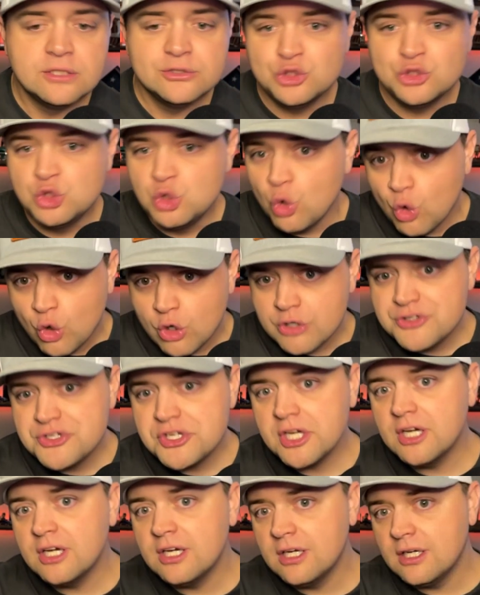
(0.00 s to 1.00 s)

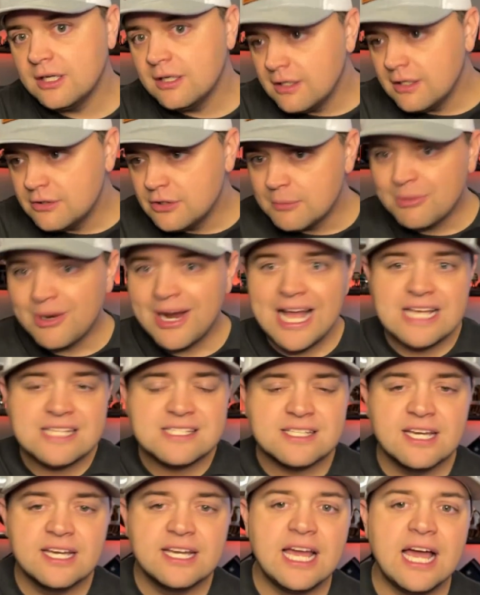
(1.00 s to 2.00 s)
Georgia,
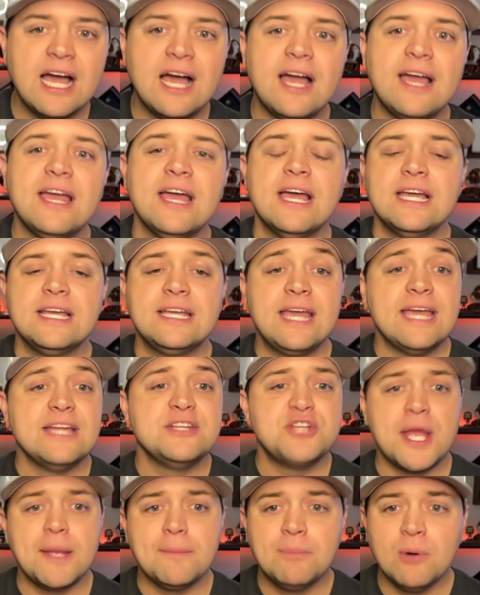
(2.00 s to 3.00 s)
Nebraska guy,
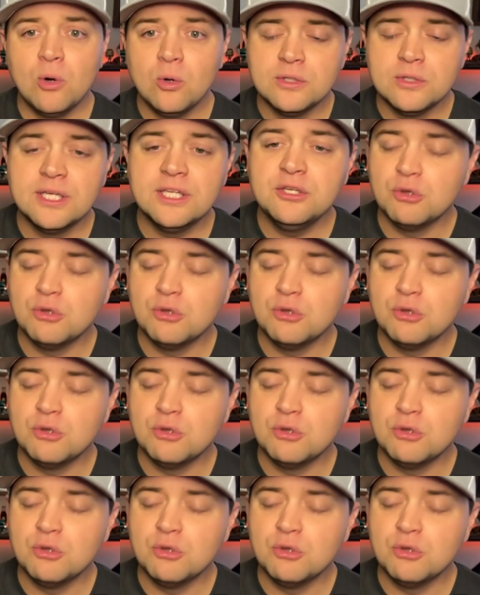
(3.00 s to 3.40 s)
KJ Bolden.